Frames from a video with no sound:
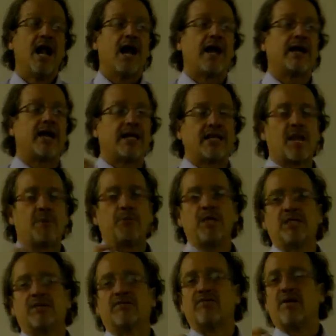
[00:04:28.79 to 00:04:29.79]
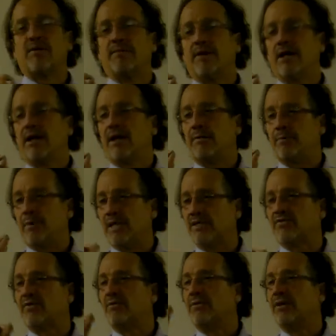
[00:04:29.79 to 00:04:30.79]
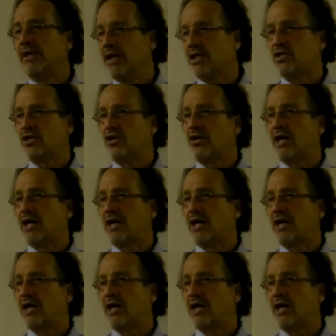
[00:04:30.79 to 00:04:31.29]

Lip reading: I got that piece from literature,